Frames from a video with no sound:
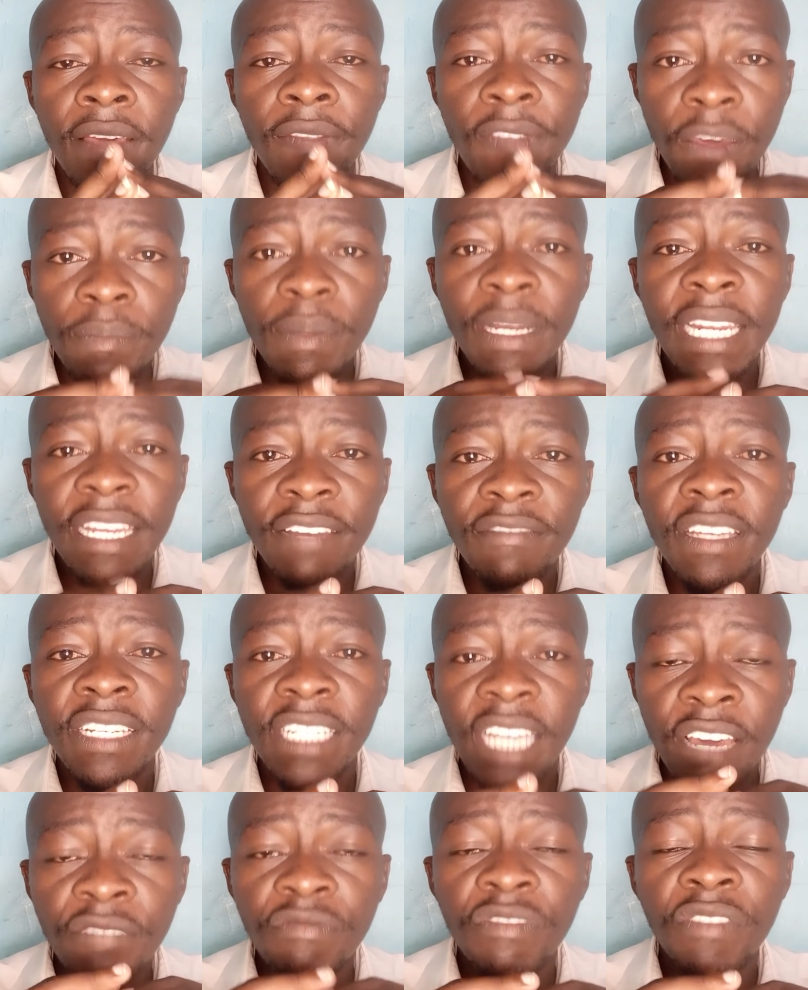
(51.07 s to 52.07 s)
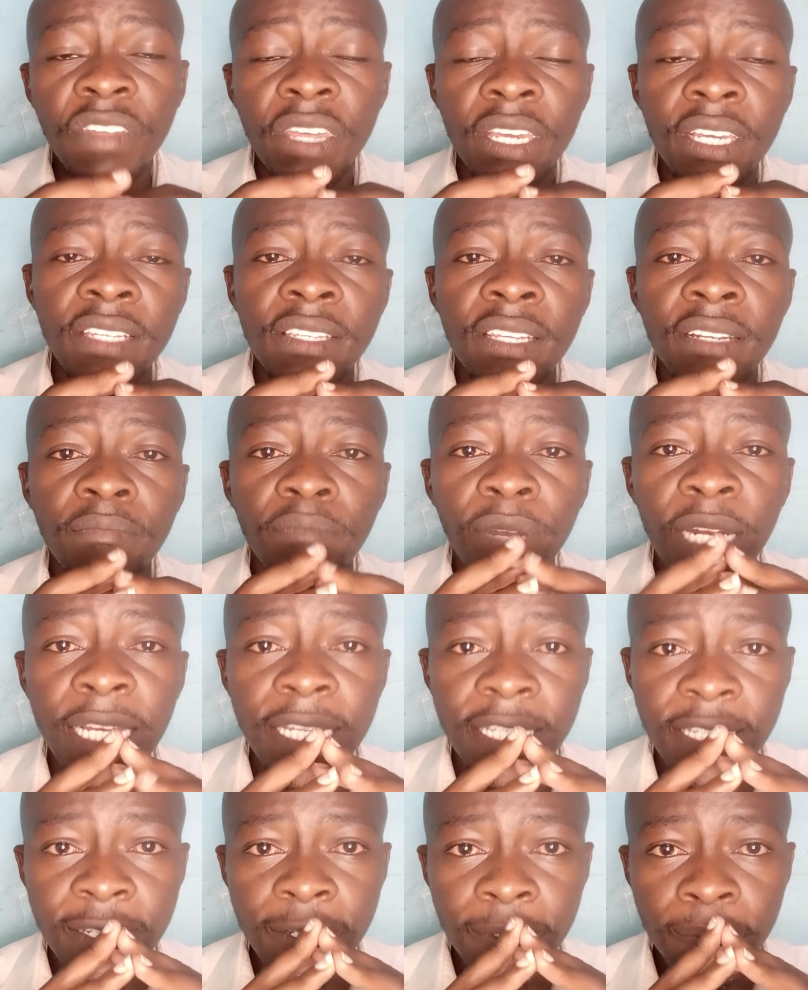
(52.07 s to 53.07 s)
They believe that everything is in
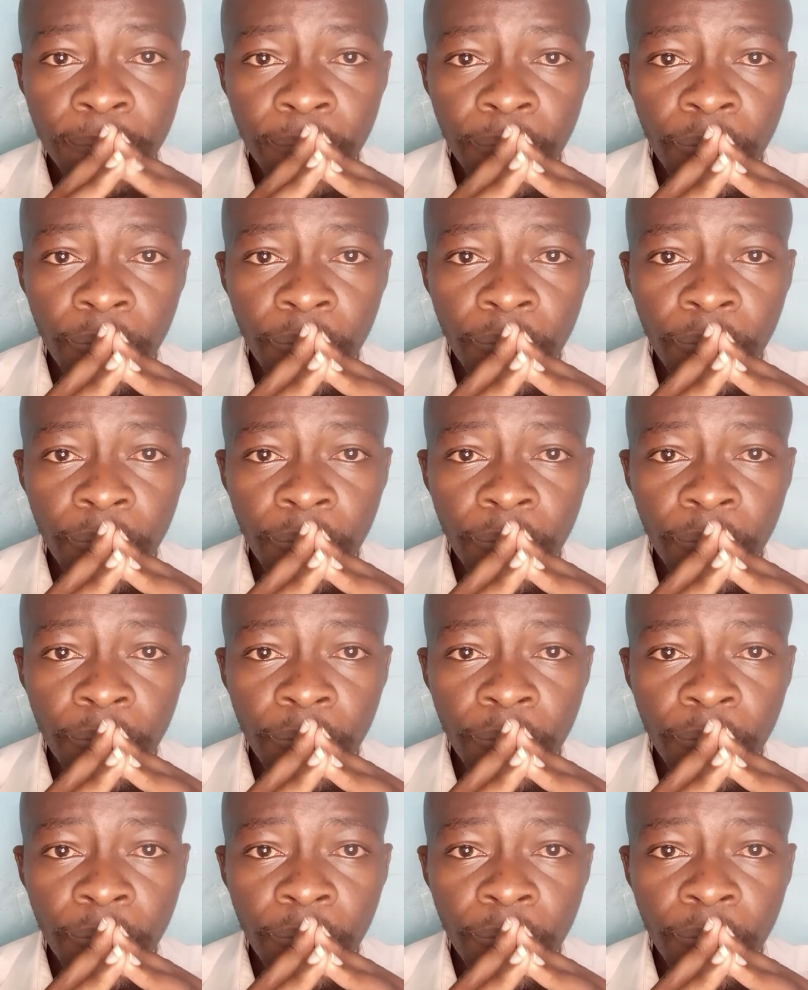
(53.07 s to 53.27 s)
place.